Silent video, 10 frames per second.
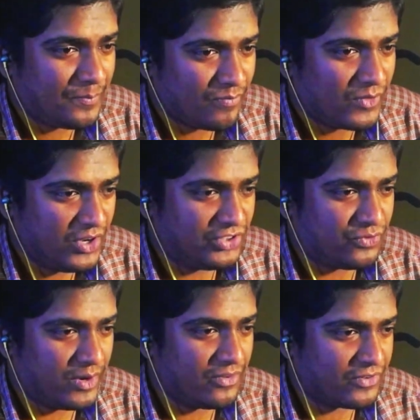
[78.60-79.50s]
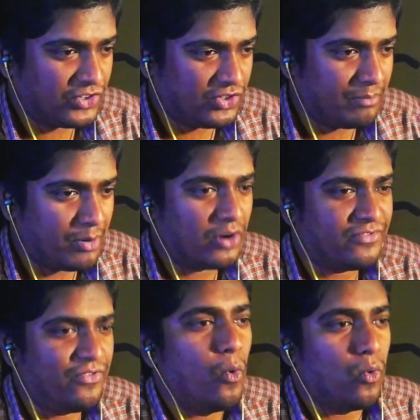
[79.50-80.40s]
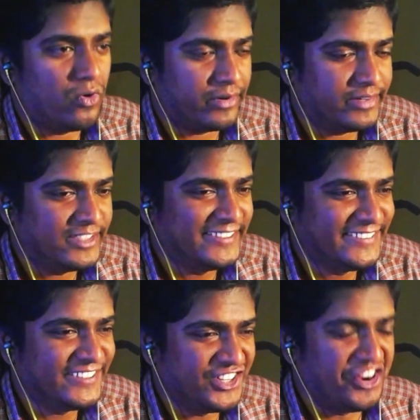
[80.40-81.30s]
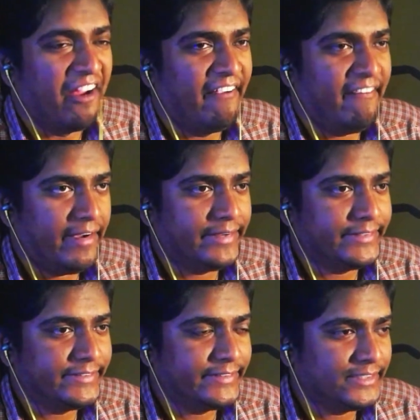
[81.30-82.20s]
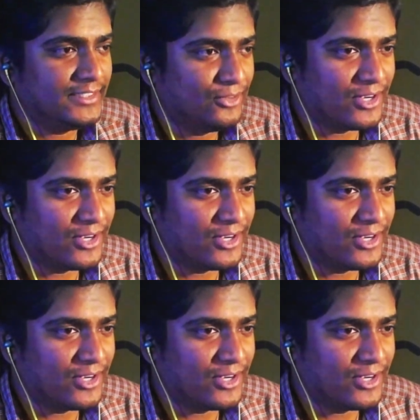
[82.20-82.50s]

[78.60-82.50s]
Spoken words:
History of Russia, part 4. Yeah! Okay.